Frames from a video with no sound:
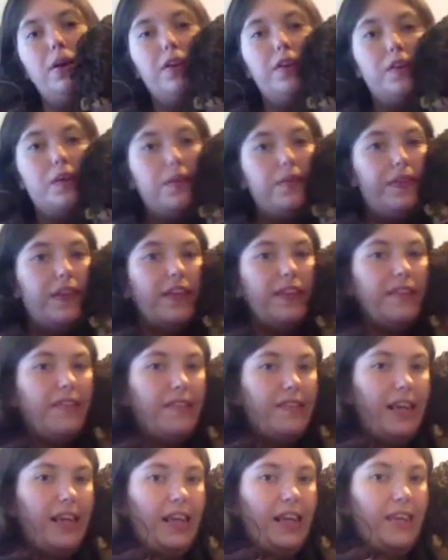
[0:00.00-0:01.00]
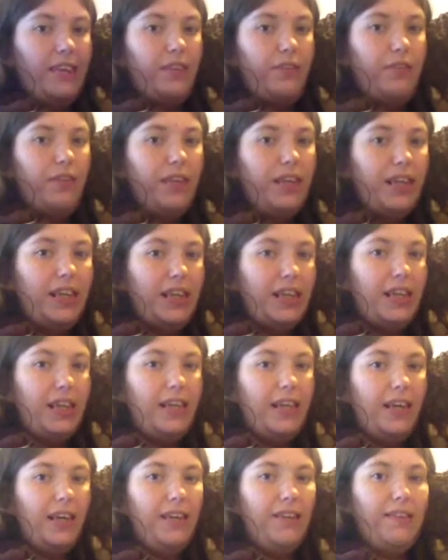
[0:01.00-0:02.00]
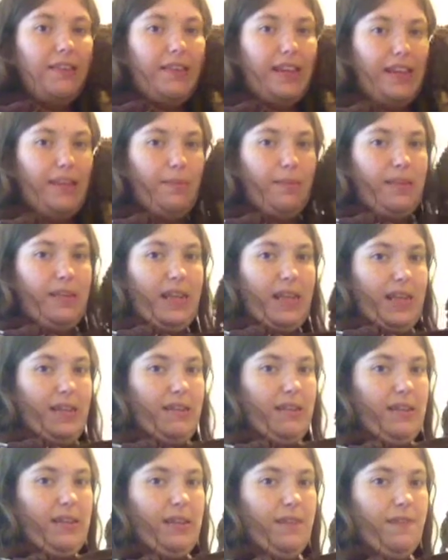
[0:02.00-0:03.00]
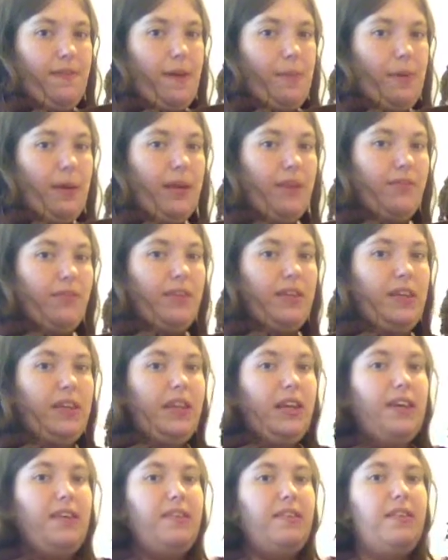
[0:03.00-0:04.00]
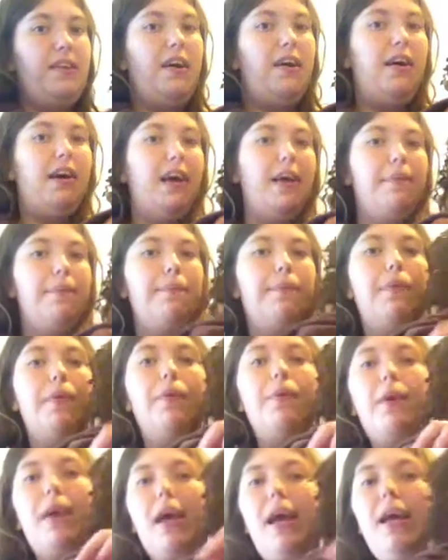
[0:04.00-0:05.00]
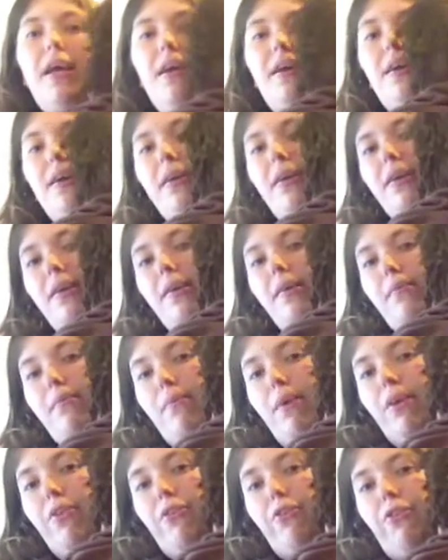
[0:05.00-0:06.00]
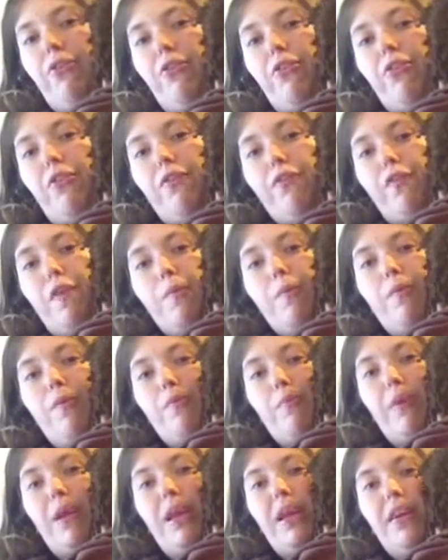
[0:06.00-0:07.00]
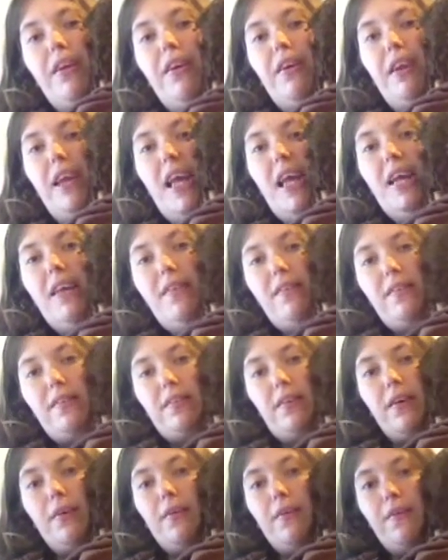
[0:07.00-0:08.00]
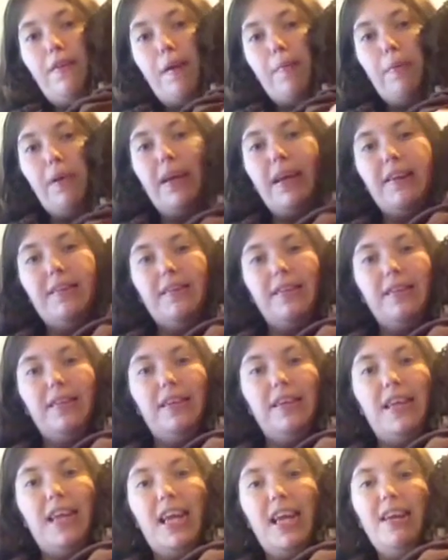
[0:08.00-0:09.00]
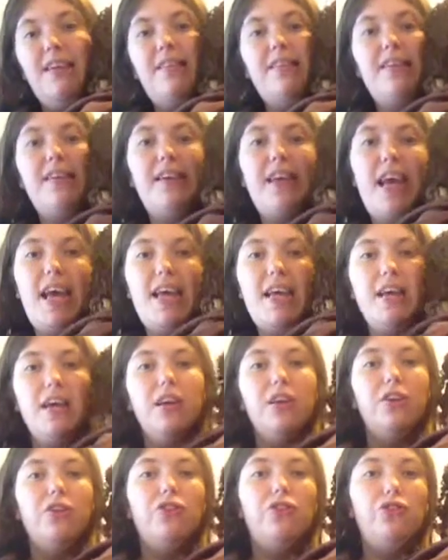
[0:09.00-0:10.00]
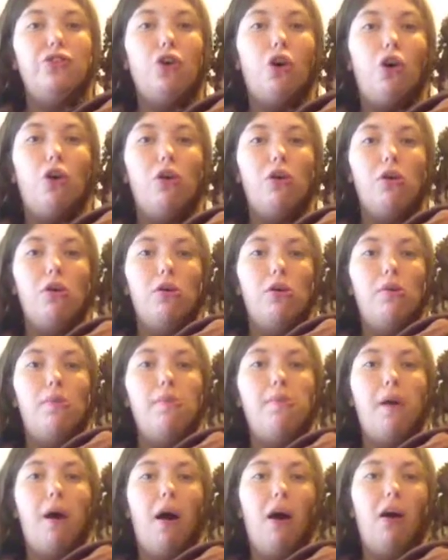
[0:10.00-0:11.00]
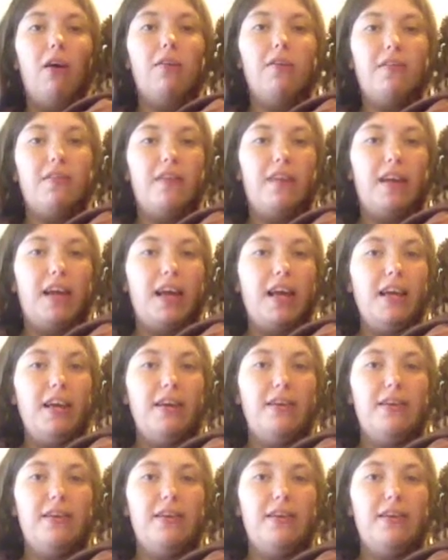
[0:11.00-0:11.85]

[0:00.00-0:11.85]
So if you can see, that's a really nice deep seat and the fabric is really nice and high. Okay, make sure she's got free movement in her knees, so the fabric is knee to knee, not past the knee.